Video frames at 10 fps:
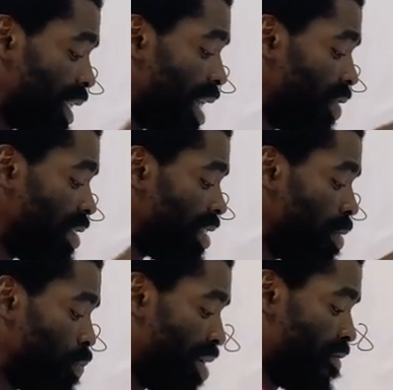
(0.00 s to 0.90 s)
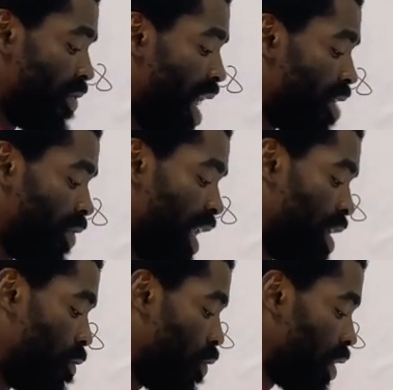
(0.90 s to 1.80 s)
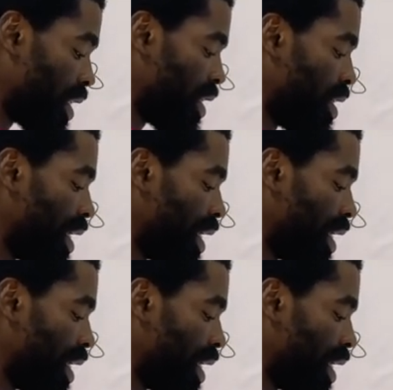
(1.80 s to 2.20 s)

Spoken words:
17.5 equals,